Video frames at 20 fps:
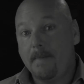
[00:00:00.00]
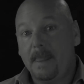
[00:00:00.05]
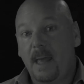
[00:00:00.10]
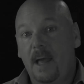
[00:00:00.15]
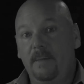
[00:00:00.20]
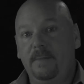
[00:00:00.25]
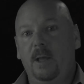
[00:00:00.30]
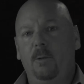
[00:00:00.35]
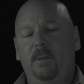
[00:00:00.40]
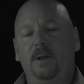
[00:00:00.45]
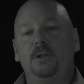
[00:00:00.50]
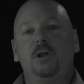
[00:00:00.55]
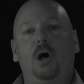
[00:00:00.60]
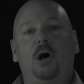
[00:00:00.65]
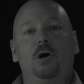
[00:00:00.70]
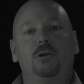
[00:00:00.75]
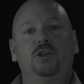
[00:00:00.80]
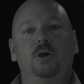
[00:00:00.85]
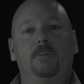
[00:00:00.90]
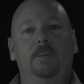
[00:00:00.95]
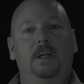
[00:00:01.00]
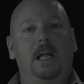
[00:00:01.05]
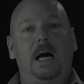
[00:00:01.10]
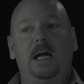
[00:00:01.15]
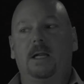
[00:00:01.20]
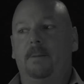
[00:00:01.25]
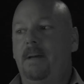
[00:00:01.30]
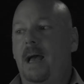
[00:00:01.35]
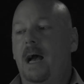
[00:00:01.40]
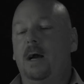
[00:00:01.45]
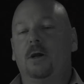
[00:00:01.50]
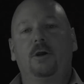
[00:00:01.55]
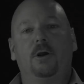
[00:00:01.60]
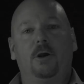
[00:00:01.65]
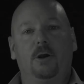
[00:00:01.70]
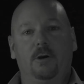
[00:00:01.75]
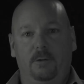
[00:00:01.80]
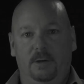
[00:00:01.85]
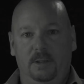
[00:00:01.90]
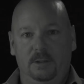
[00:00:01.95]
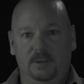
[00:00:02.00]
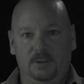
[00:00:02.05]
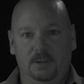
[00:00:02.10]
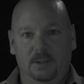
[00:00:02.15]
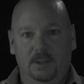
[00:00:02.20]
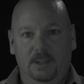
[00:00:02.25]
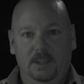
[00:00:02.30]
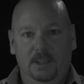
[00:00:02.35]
And then we talked to them a lot about courage.